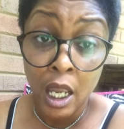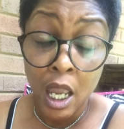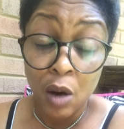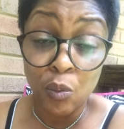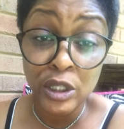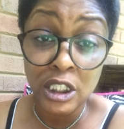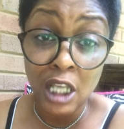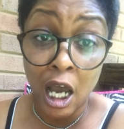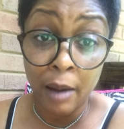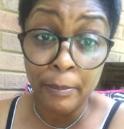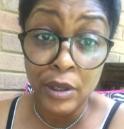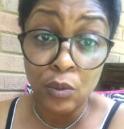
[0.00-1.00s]
and we
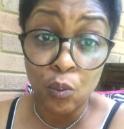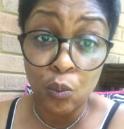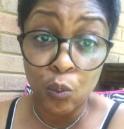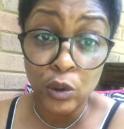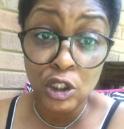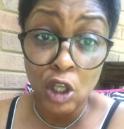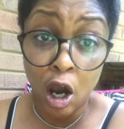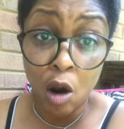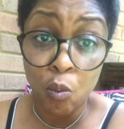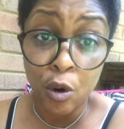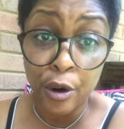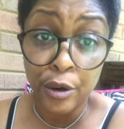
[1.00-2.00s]

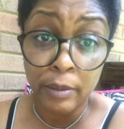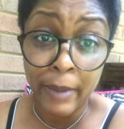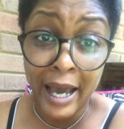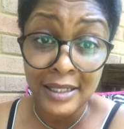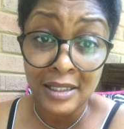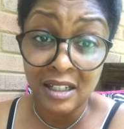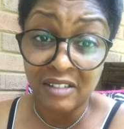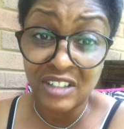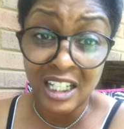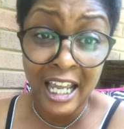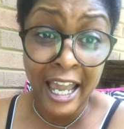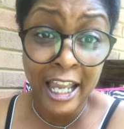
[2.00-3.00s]
start worrying about stuff
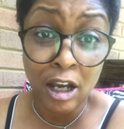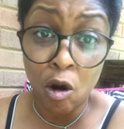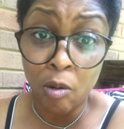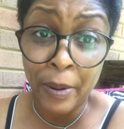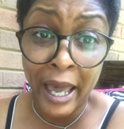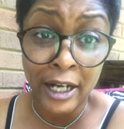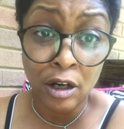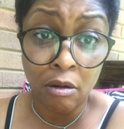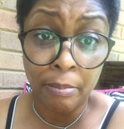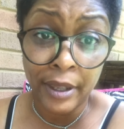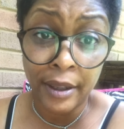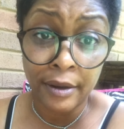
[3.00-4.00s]
that ain't gonna pay no
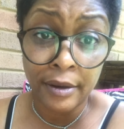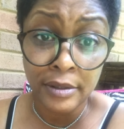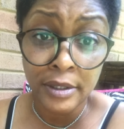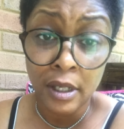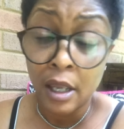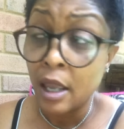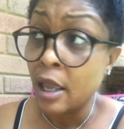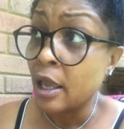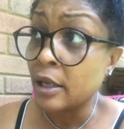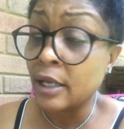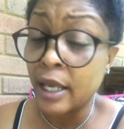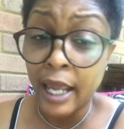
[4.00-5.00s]
bills,
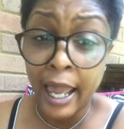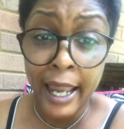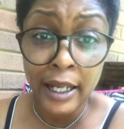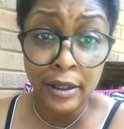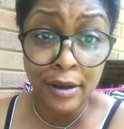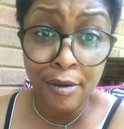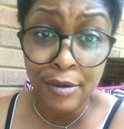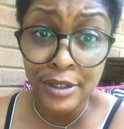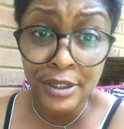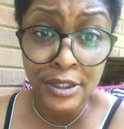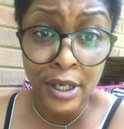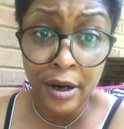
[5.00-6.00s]
that ain't no
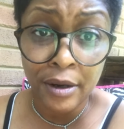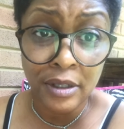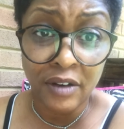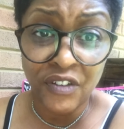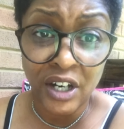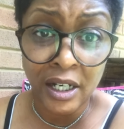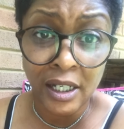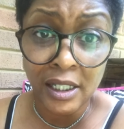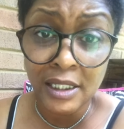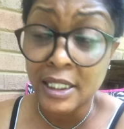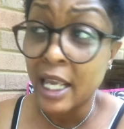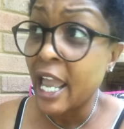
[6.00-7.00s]
concern of us,
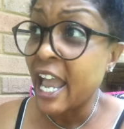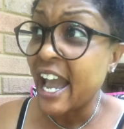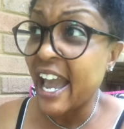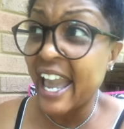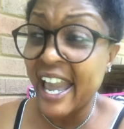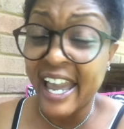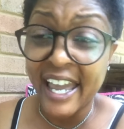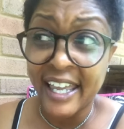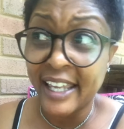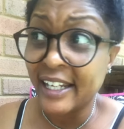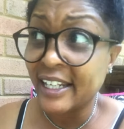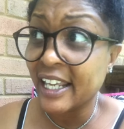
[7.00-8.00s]

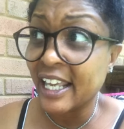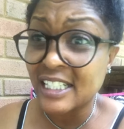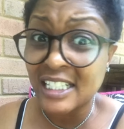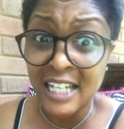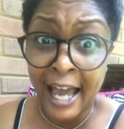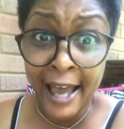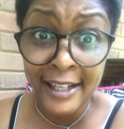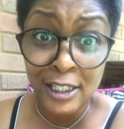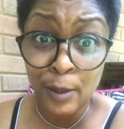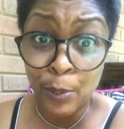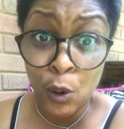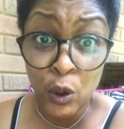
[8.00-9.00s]
and it's not
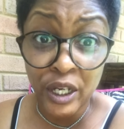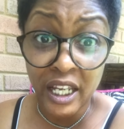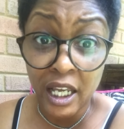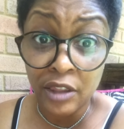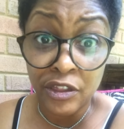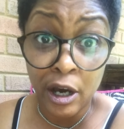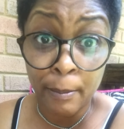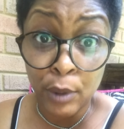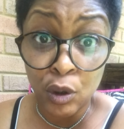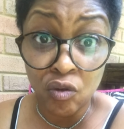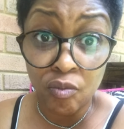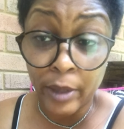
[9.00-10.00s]
supporting the
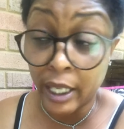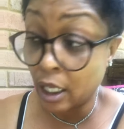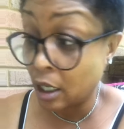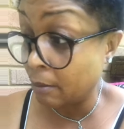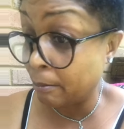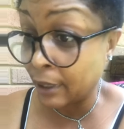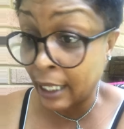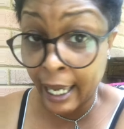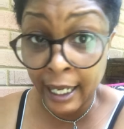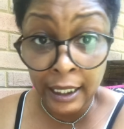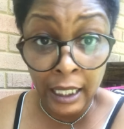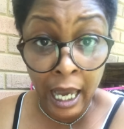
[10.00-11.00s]
movement.
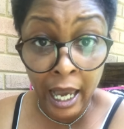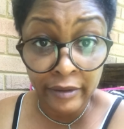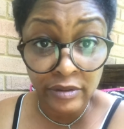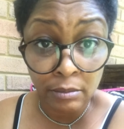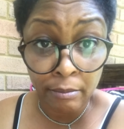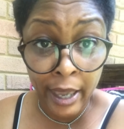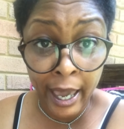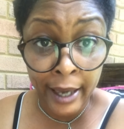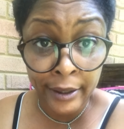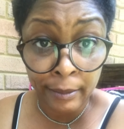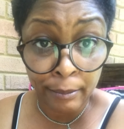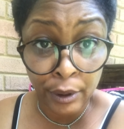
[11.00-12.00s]
Black Lives
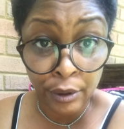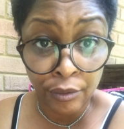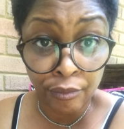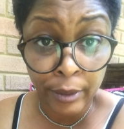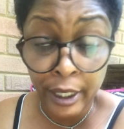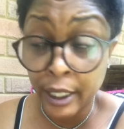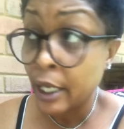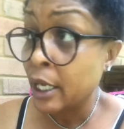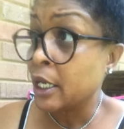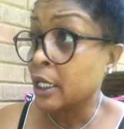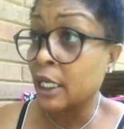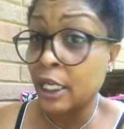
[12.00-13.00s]
Matter movement,
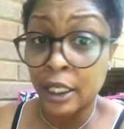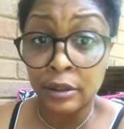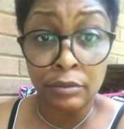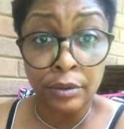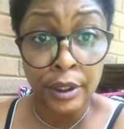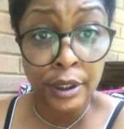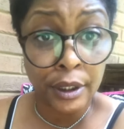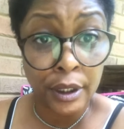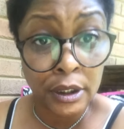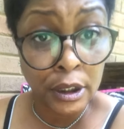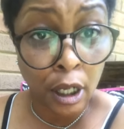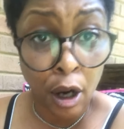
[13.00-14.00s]
getting rid of
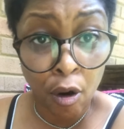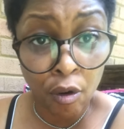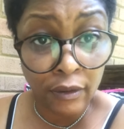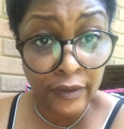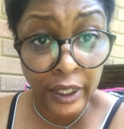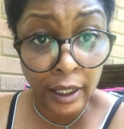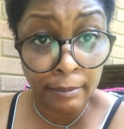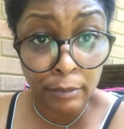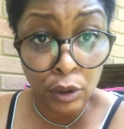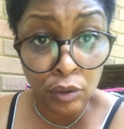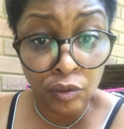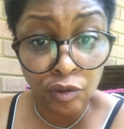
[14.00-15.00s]
this COVID
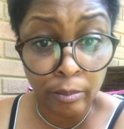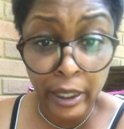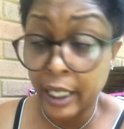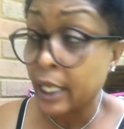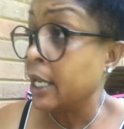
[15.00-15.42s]
movement,